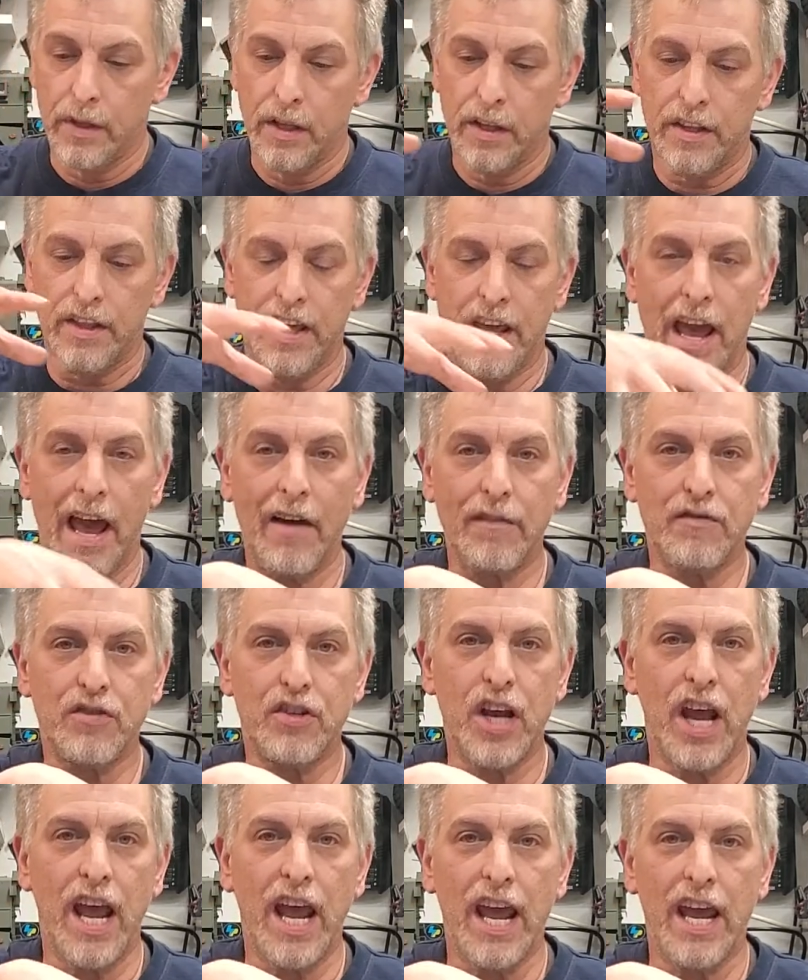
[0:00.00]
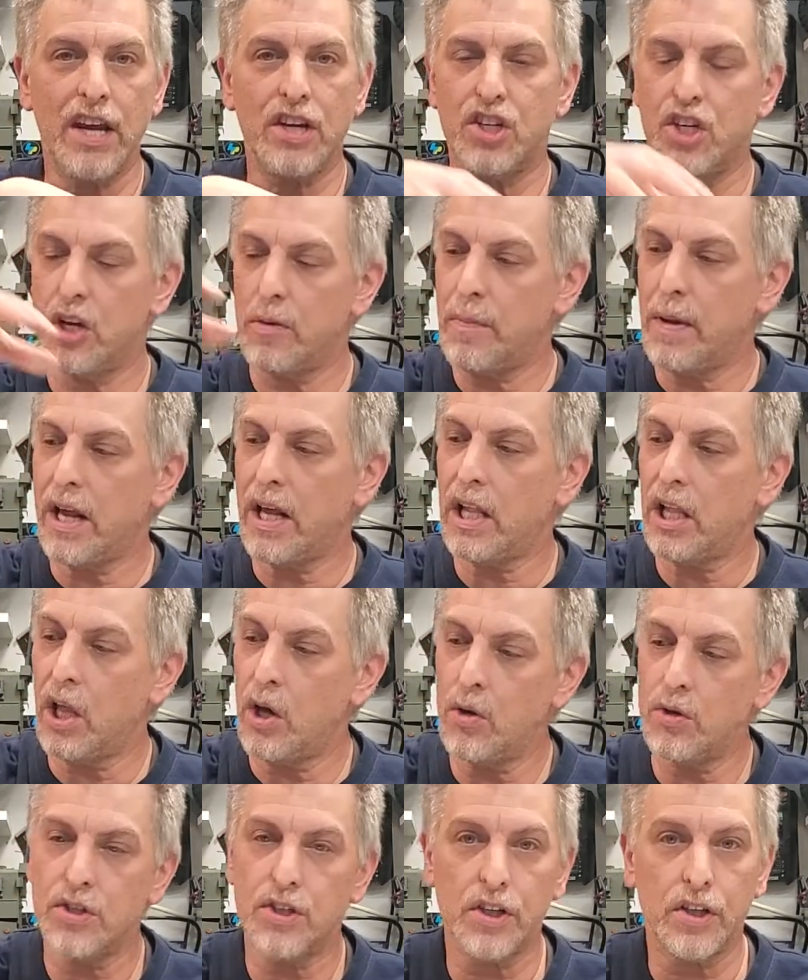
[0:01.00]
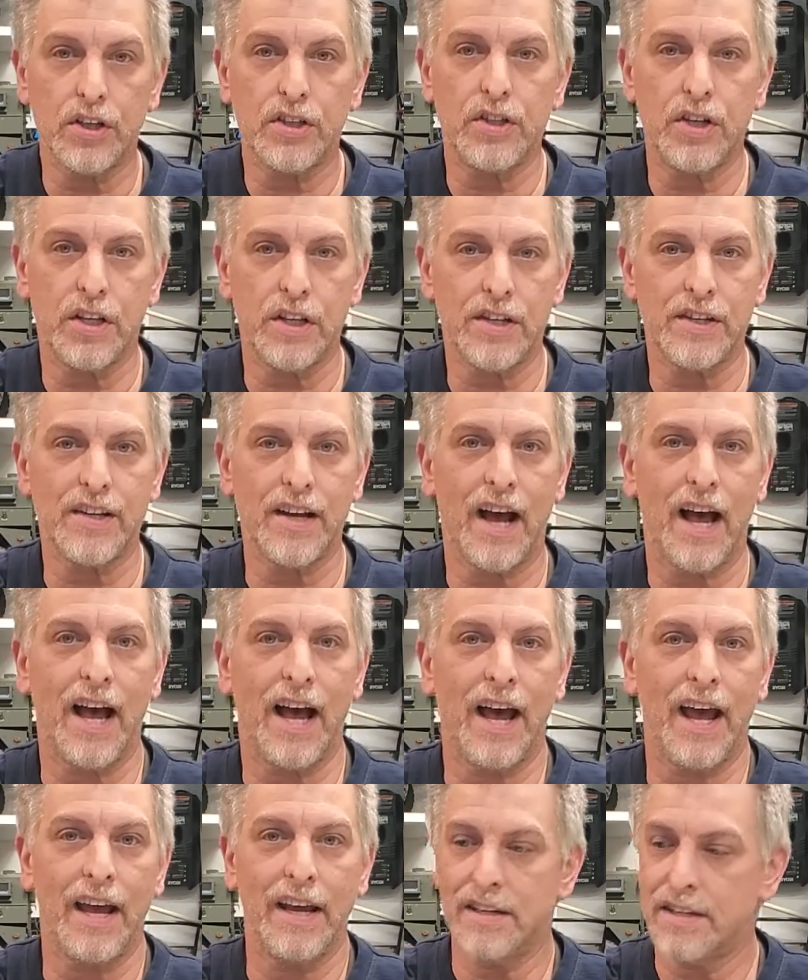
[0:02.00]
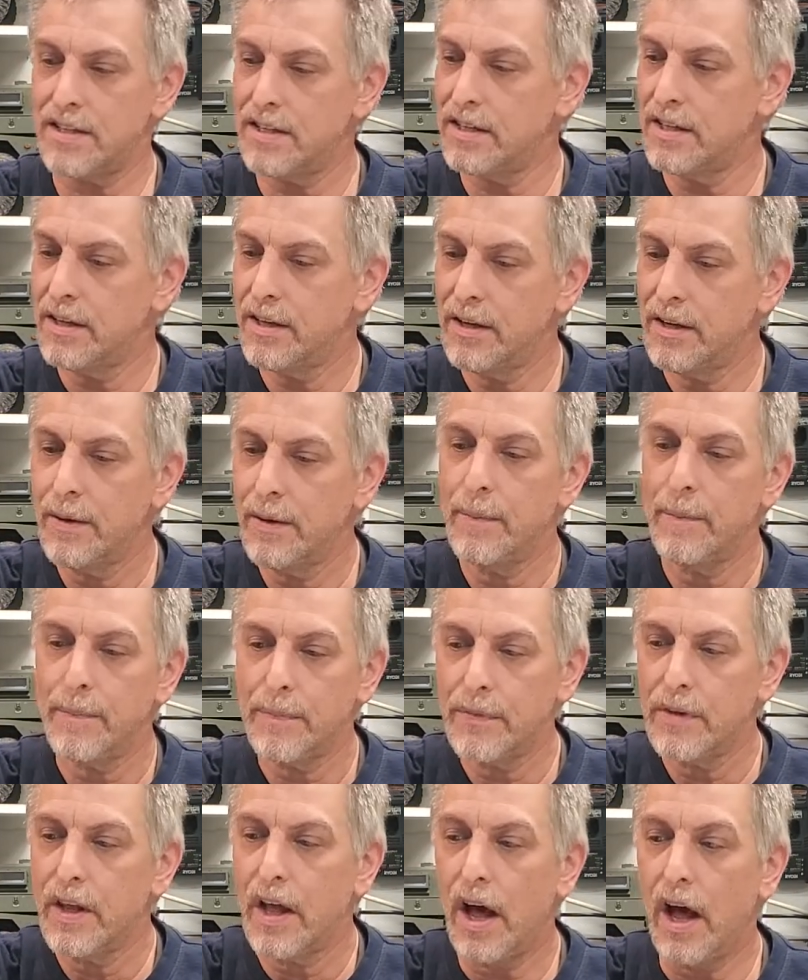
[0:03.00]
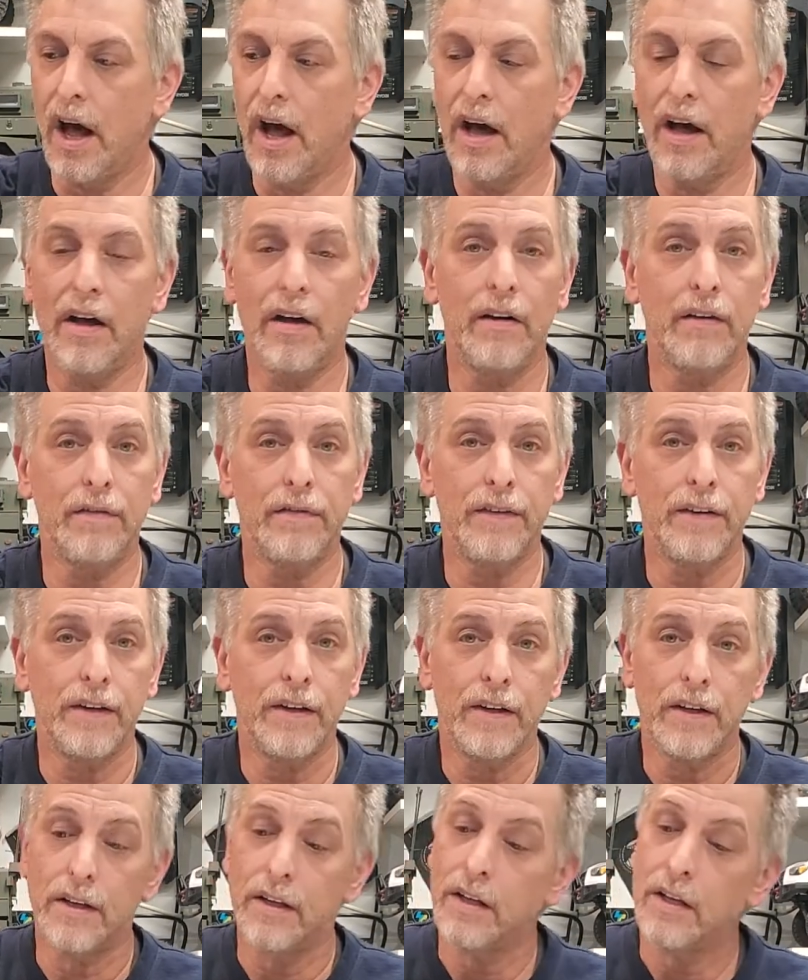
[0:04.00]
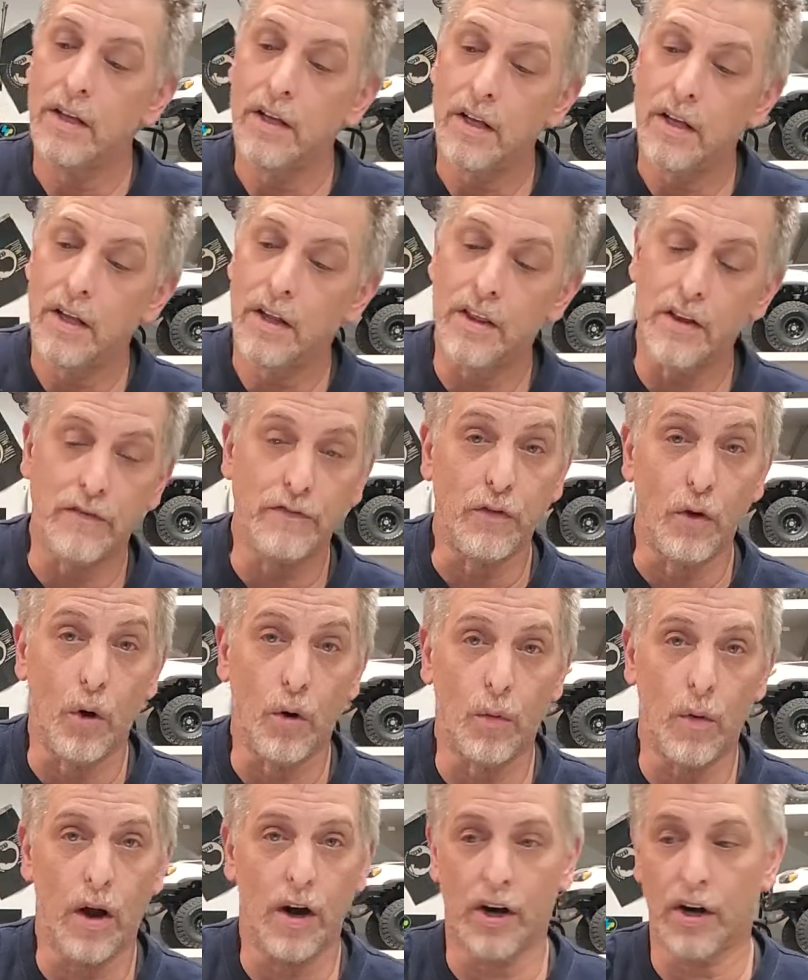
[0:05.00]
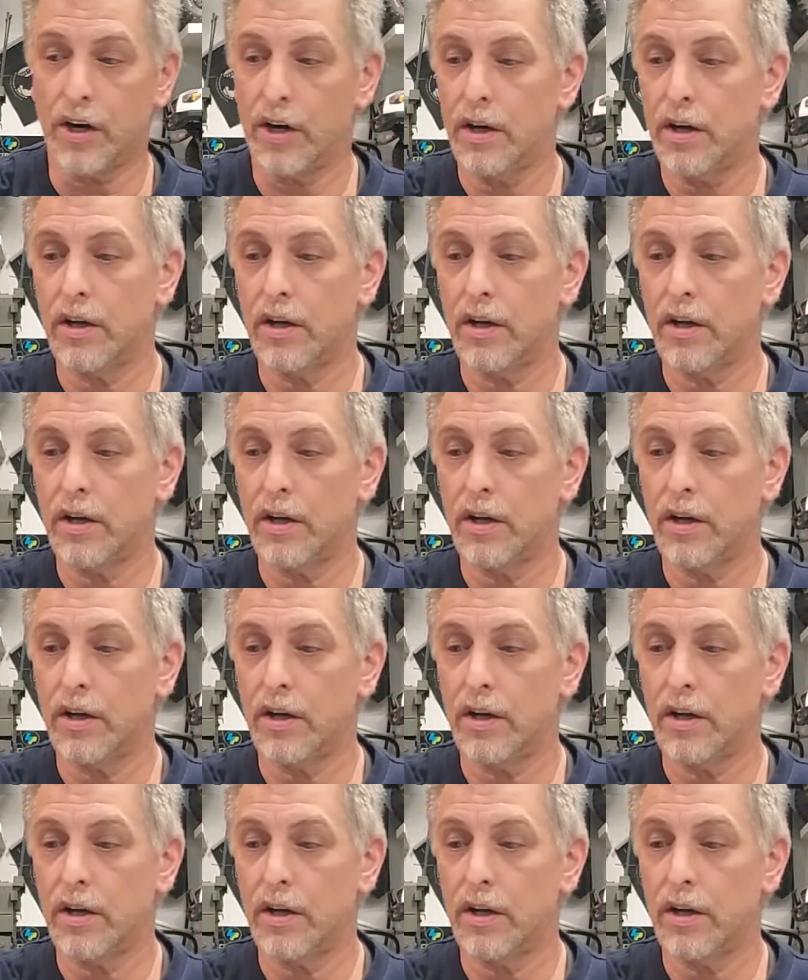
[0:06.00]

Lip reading: The FJ should be closer to the size of the 4Runner.